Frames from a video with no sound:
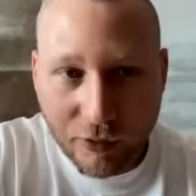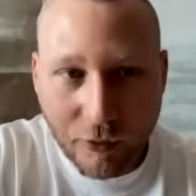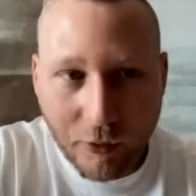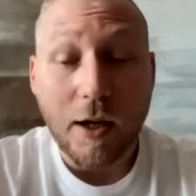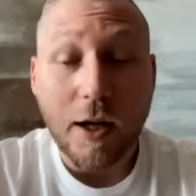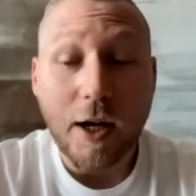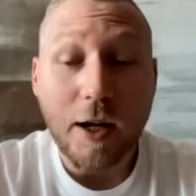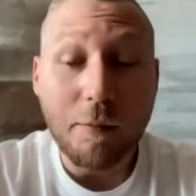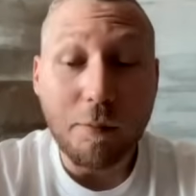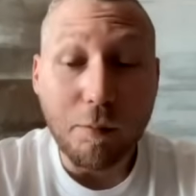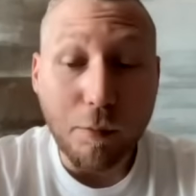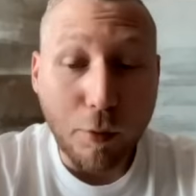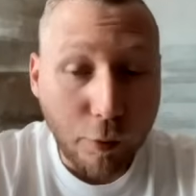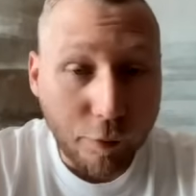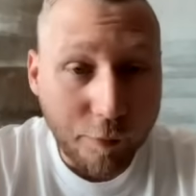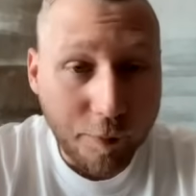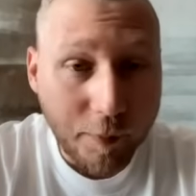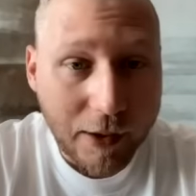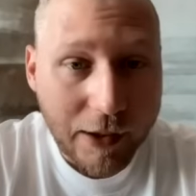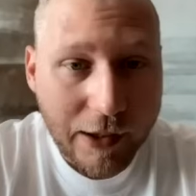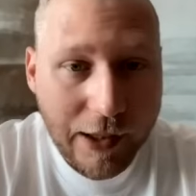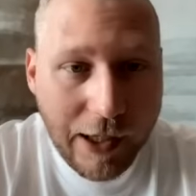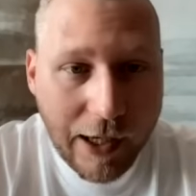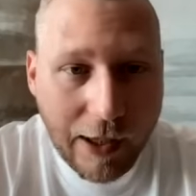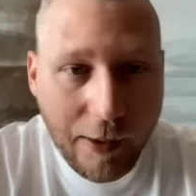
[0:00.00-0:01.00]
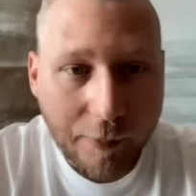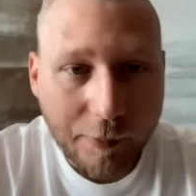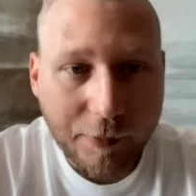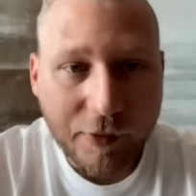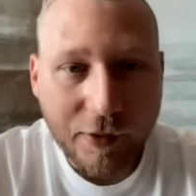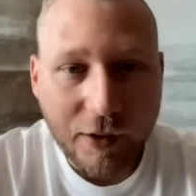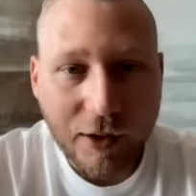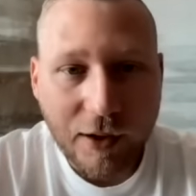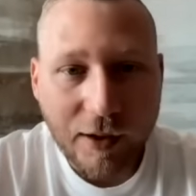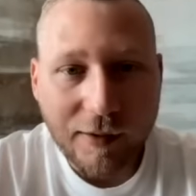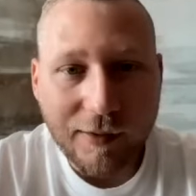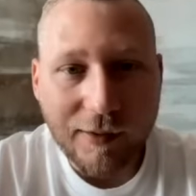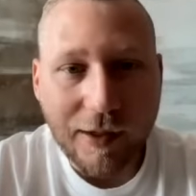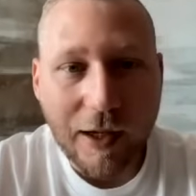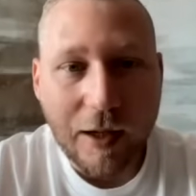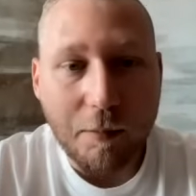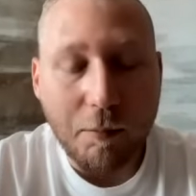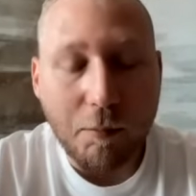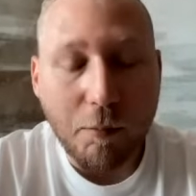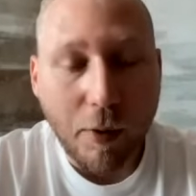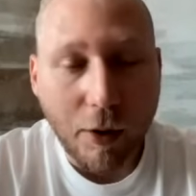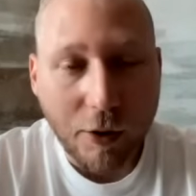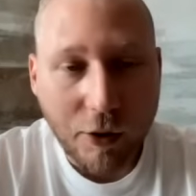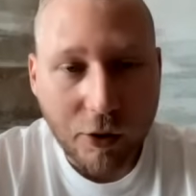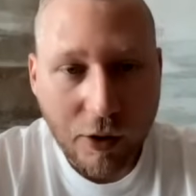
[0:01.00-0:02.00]
And Movement Labs is a
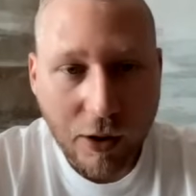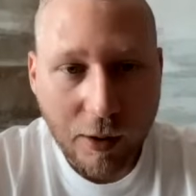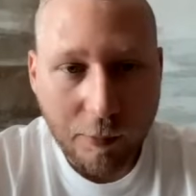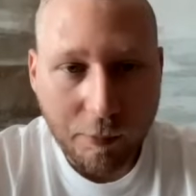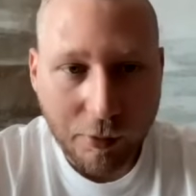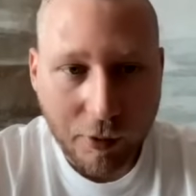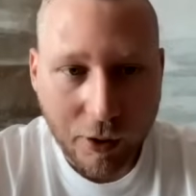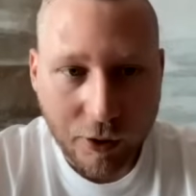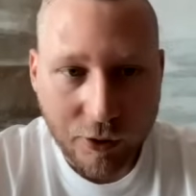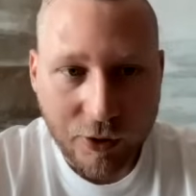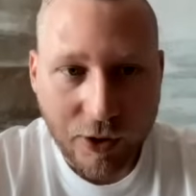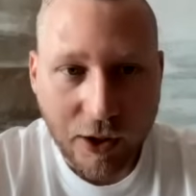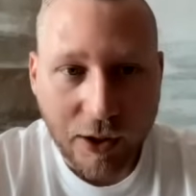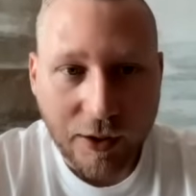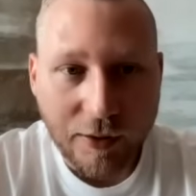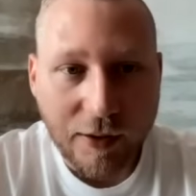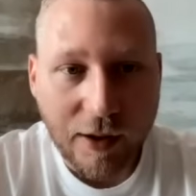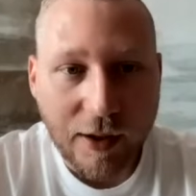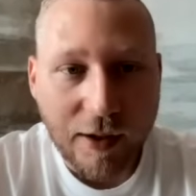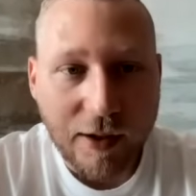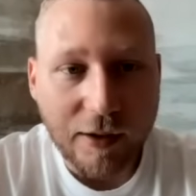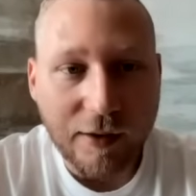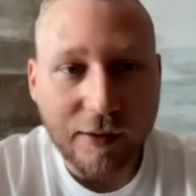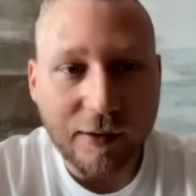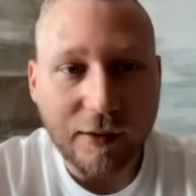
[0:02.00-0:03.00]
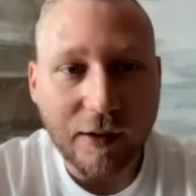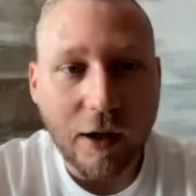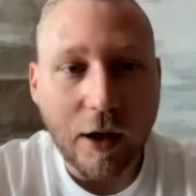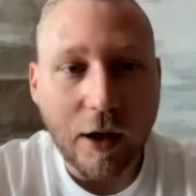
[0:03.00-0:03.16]
modular project that is